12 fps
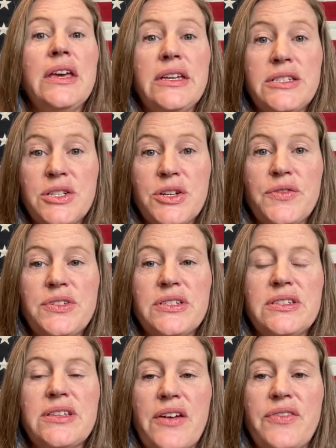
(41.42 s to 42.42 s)
He served
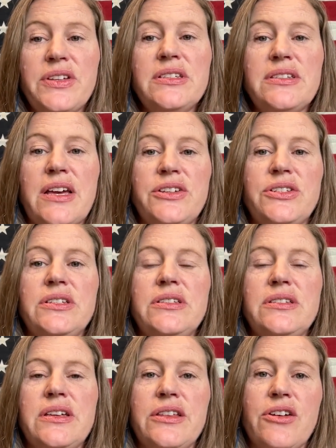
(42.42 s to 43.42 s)
7
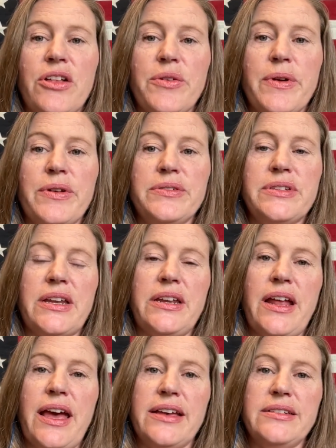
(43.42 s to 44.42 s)
sessions in the Colorado
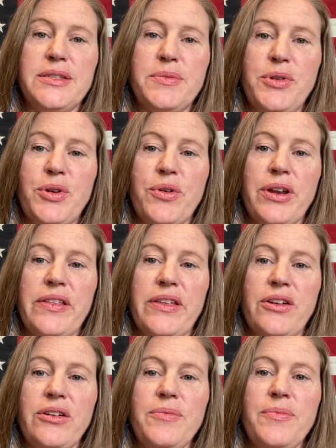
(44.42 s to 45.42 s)
Senate as the minority
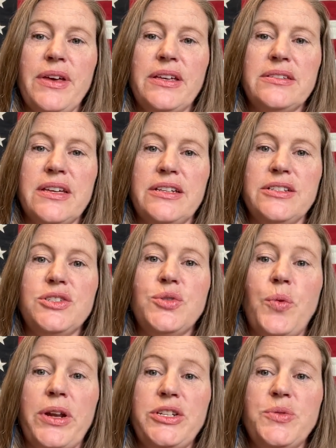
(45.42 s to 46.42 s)
leader since
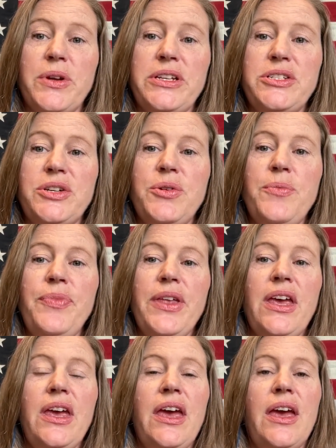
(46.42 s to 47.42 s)
2022,
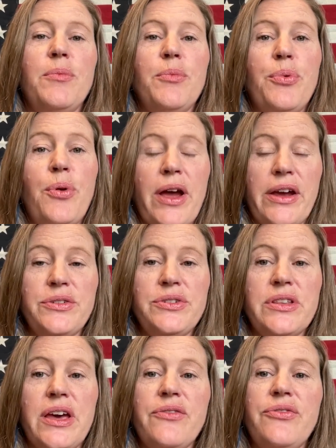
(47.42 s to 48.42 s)
and prior
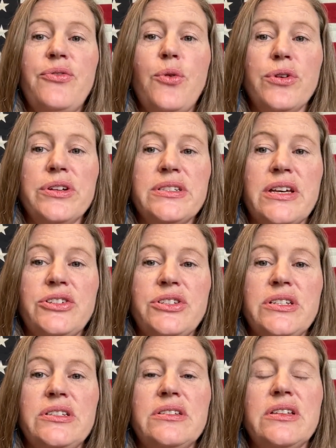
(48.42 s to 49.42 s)
to that, 4
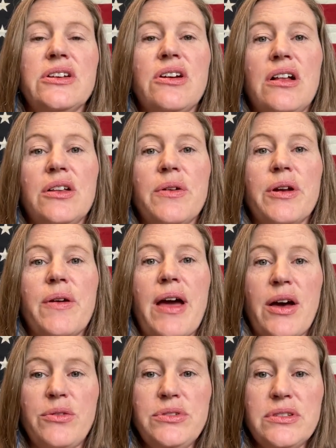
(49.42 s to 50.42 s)
sessions in the Colorado
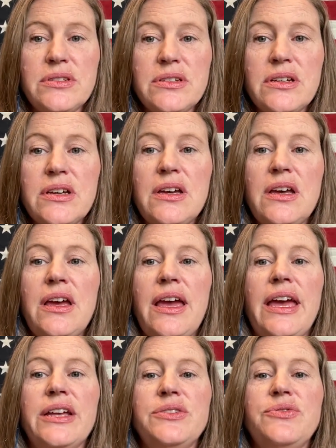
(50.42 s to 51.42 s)
House
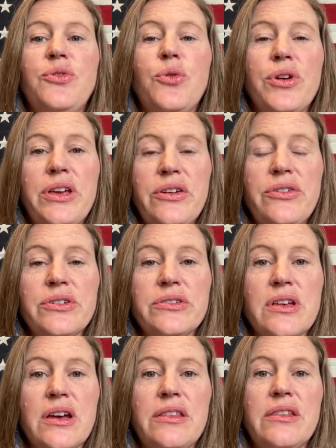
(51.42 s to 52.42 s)
and 4
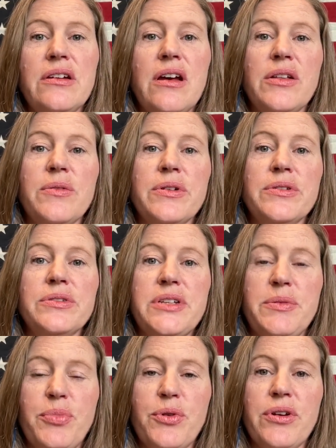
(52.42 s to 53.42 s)
years on the Colorado
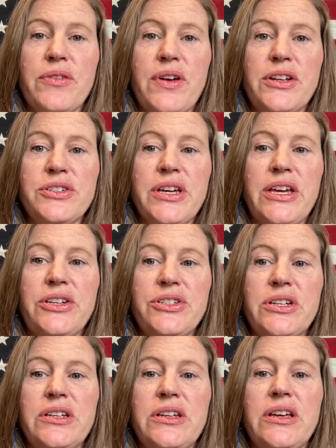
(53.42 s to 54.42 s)
State Board of
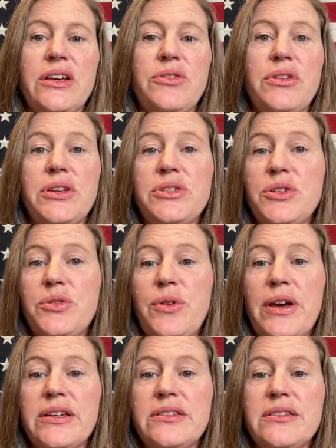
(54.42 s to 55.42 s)
Education, including
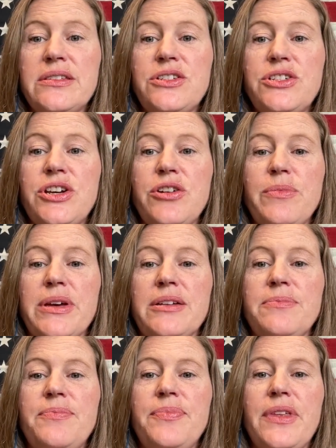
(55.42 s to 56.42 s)
2 as the chairman.